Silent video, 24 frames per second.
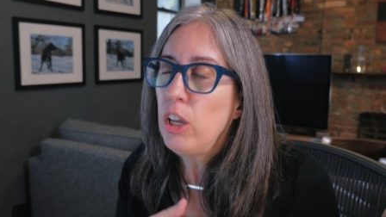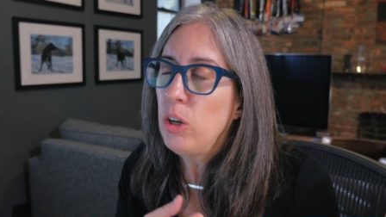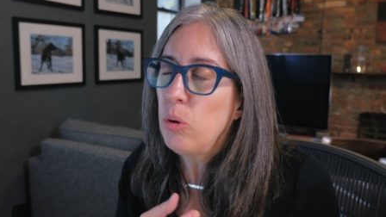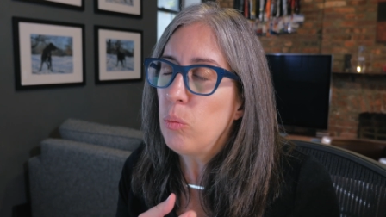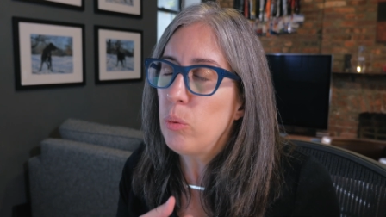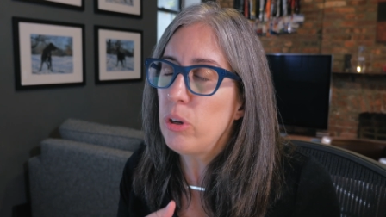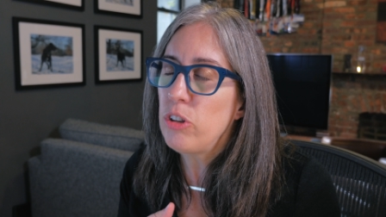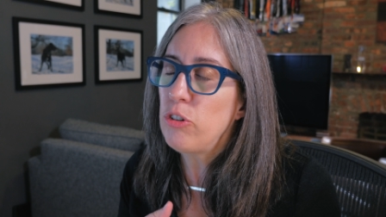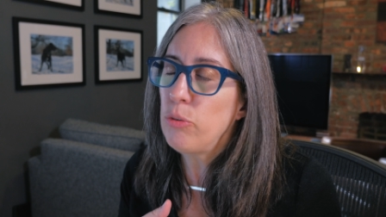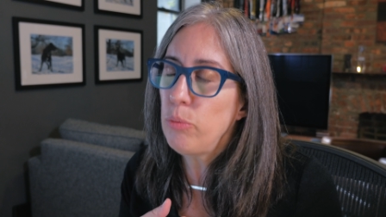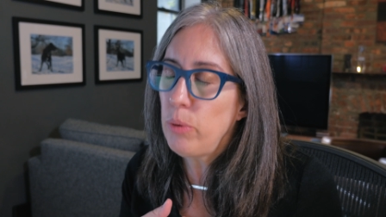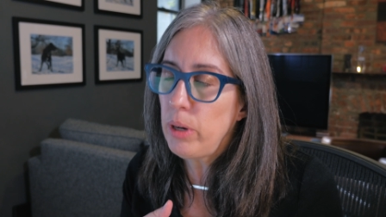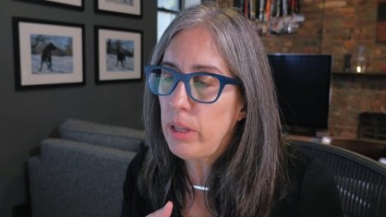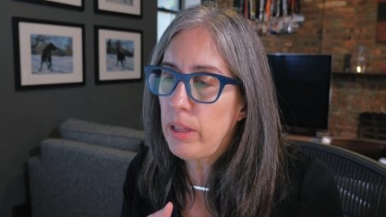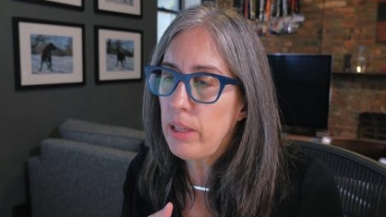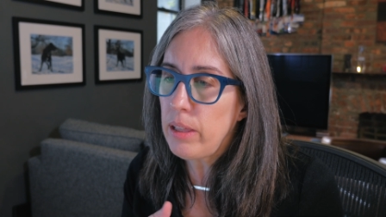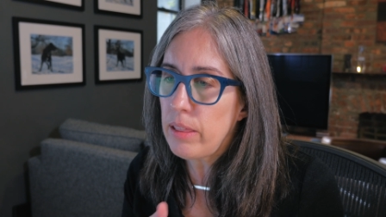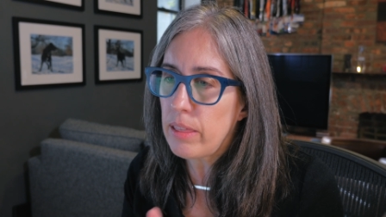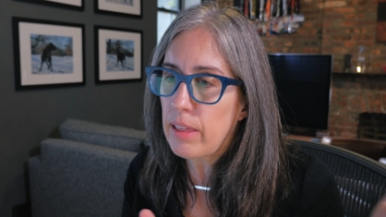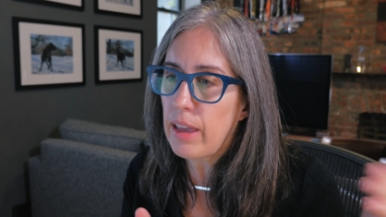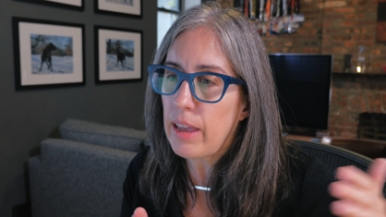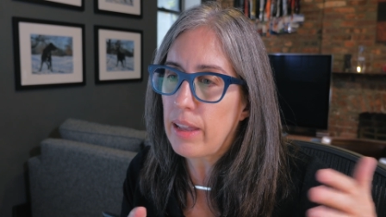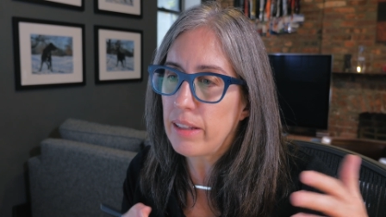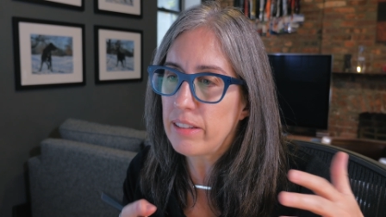which
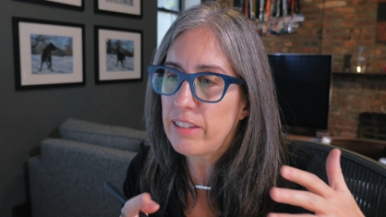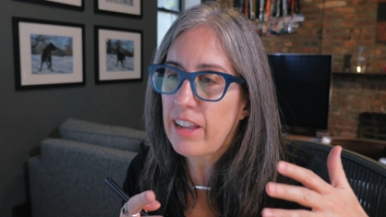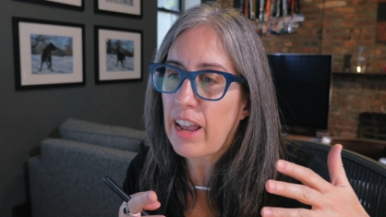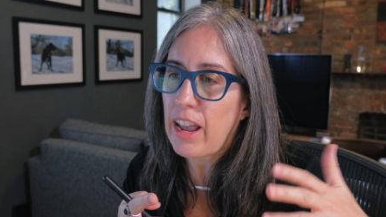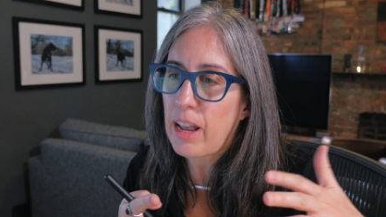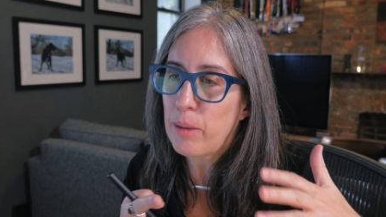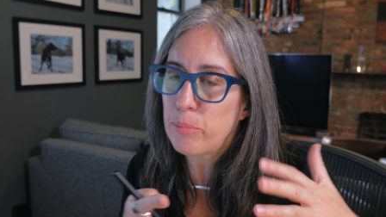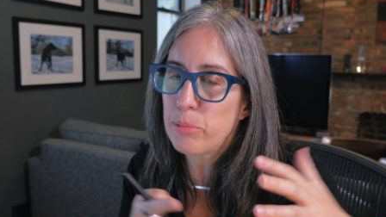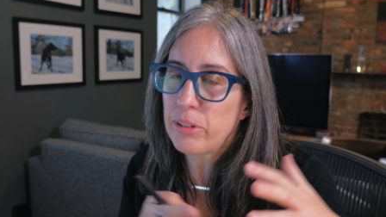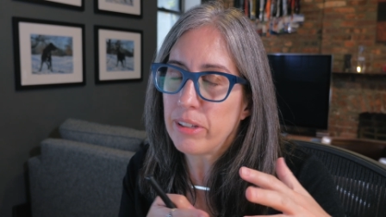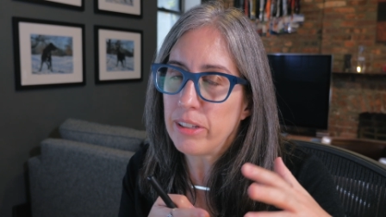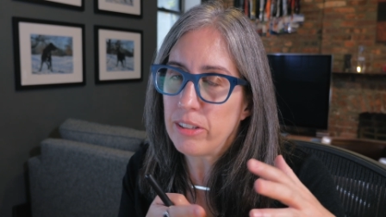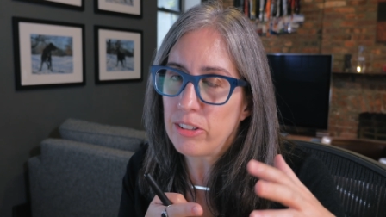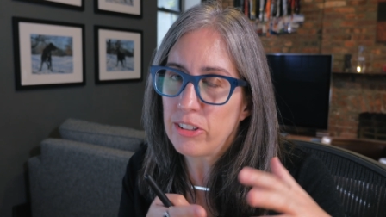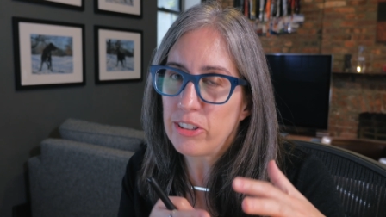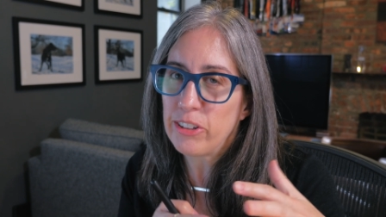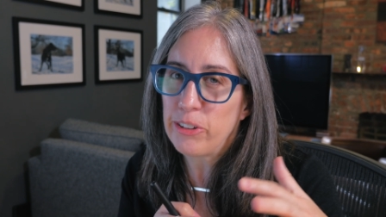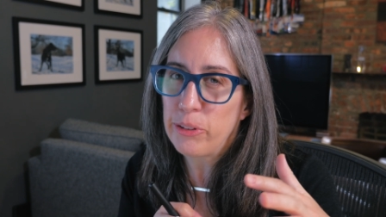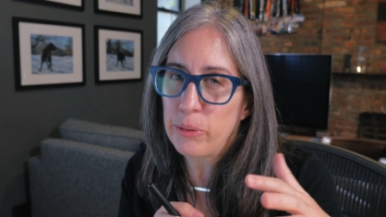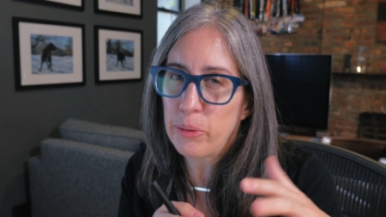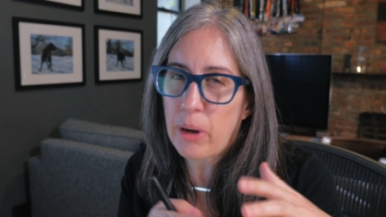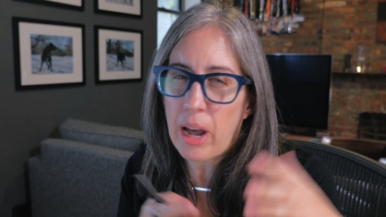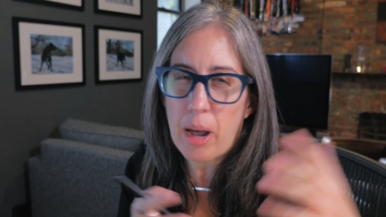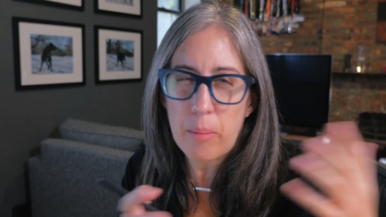really then taps
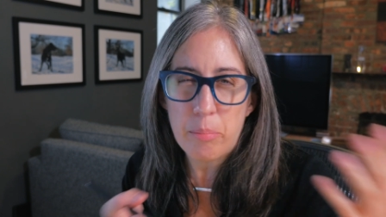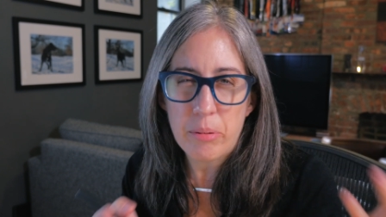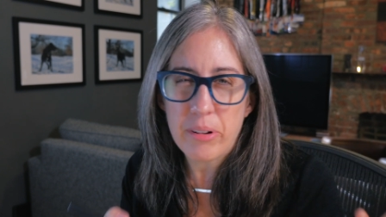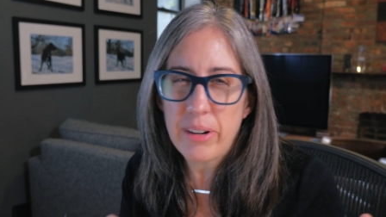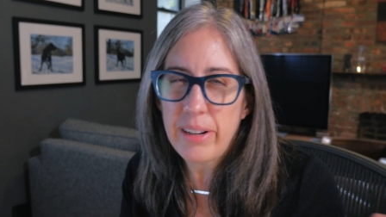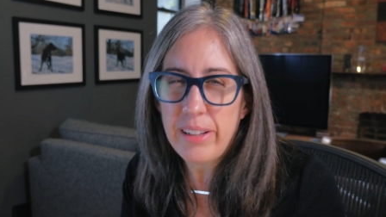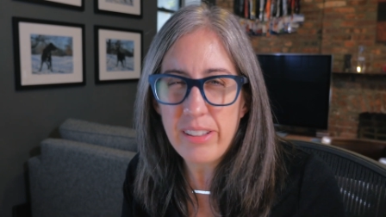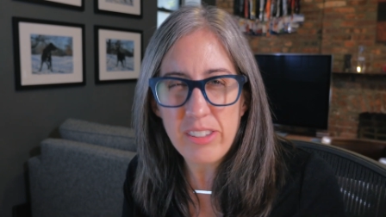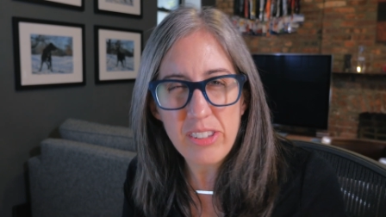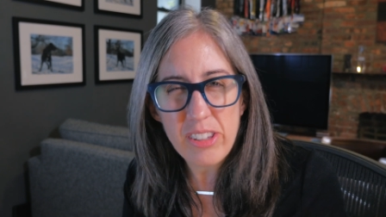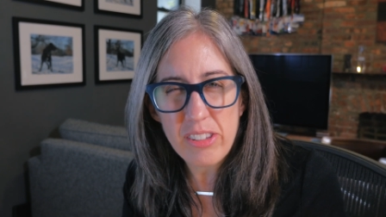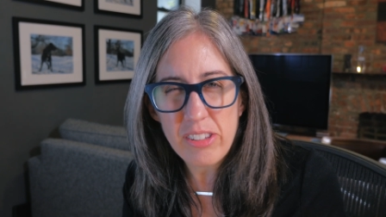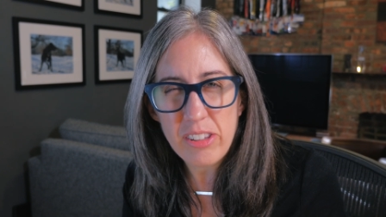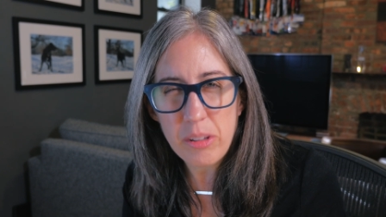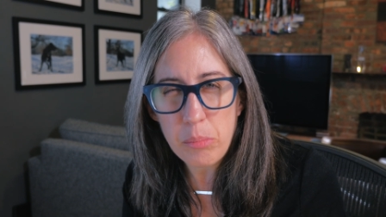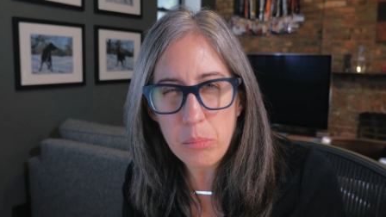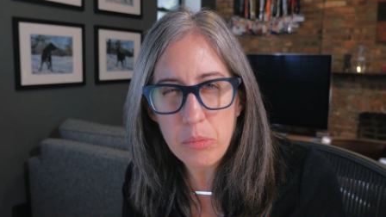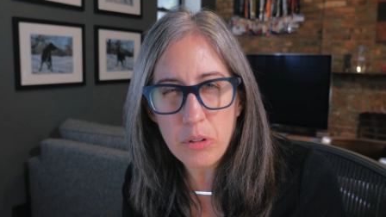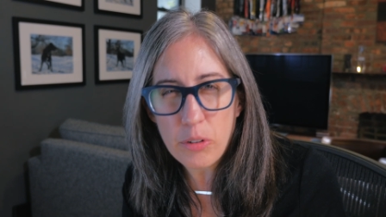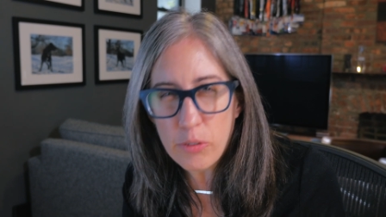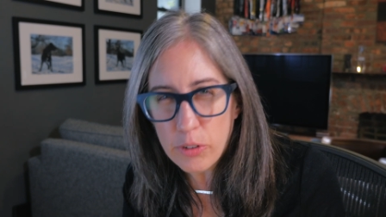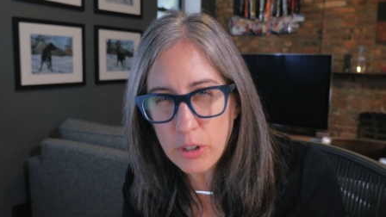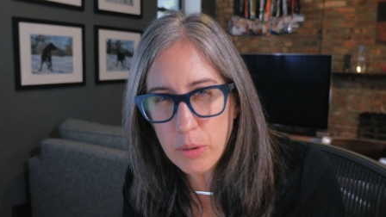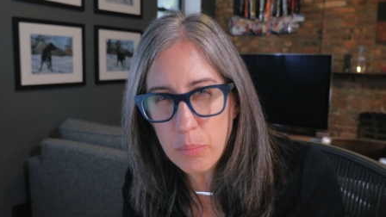into operating
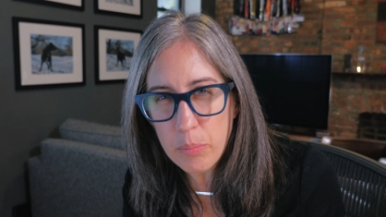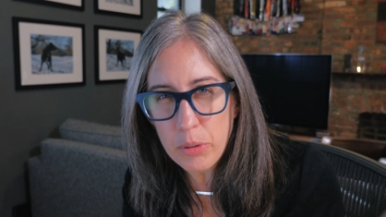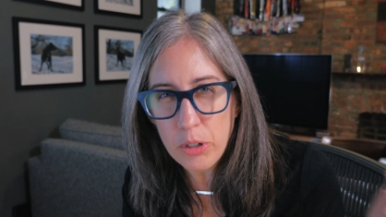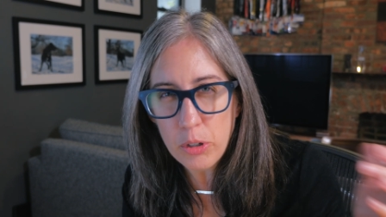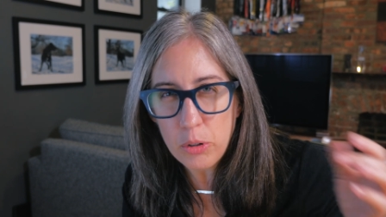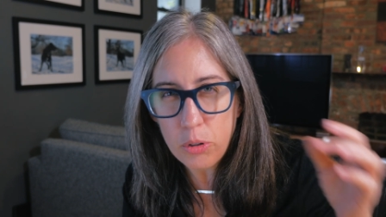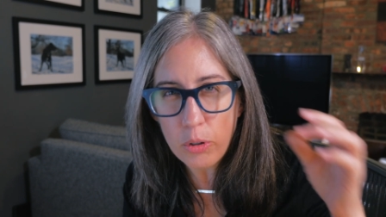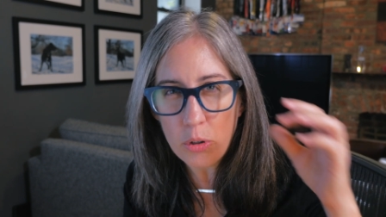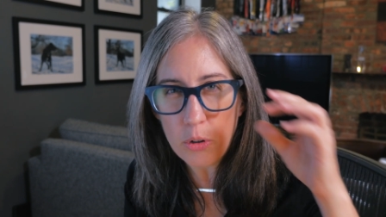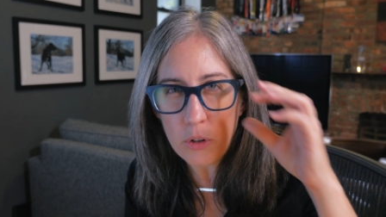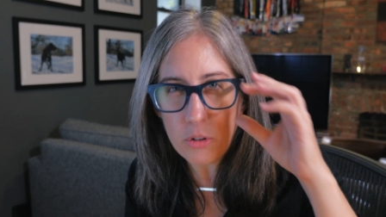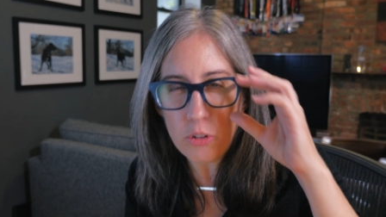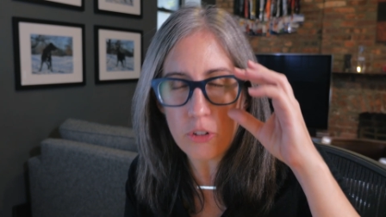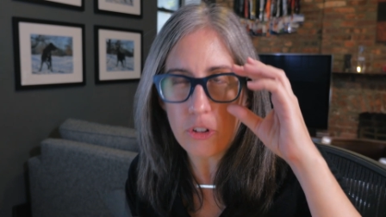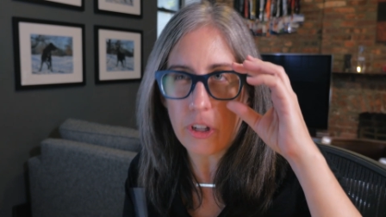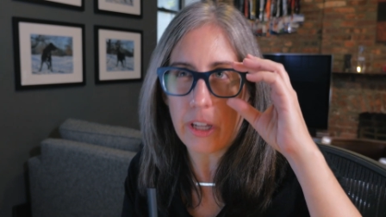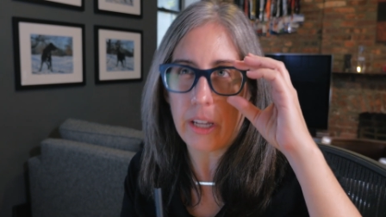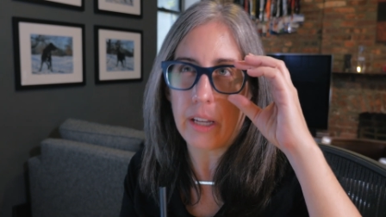systems of computers